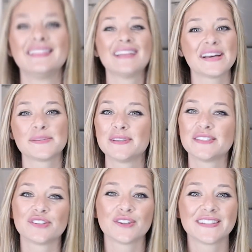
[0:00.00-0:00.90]
Last but
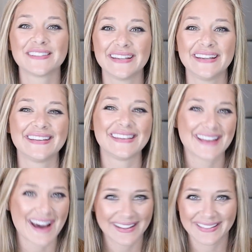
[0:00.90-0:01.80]
certainly
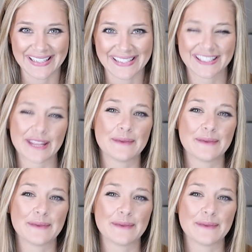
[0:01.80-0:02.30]
not least,